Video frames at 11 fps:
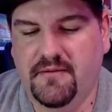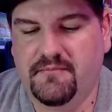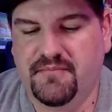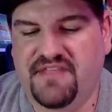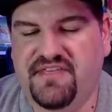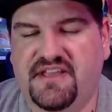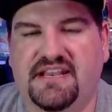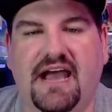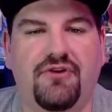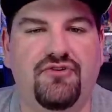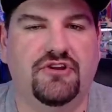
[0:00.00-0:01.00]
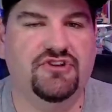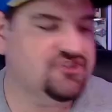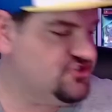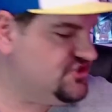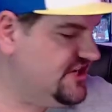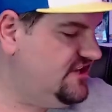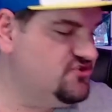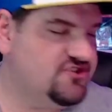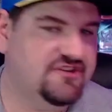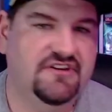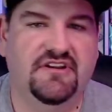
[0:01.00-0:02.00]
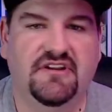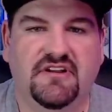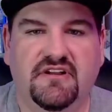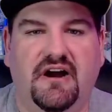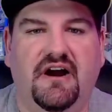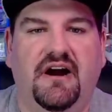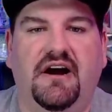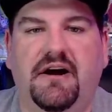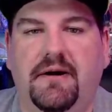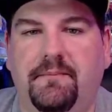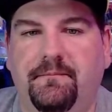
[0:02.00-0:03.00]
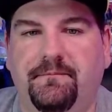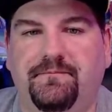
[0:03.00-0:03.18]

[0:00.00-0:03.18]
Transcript: But I think now you can just change over